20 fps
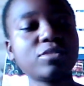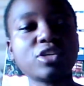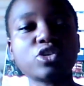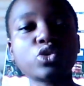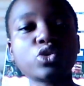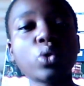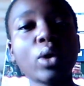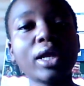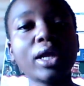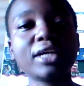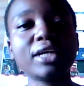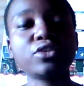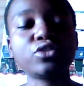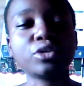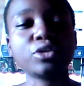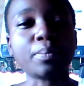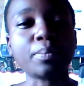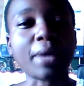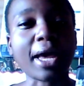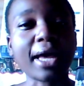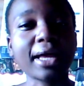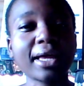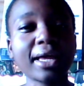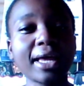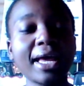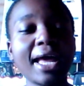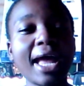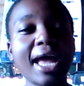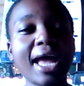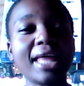The toiletry bag,
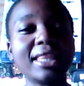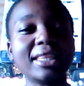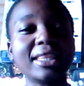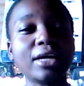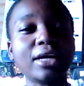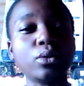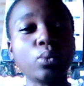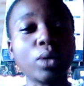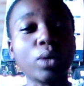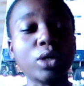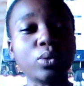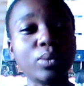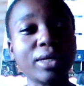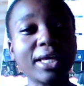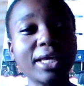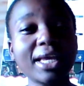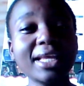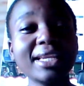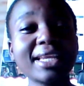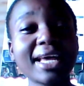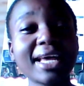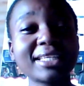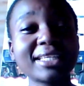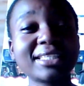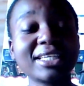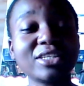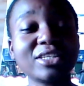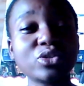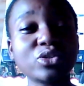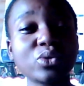and then when we
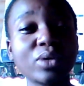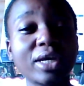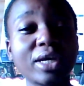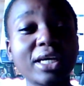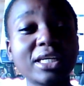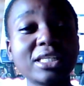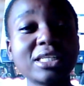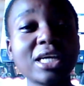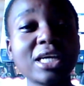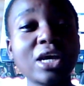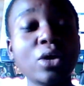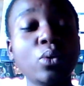index into it,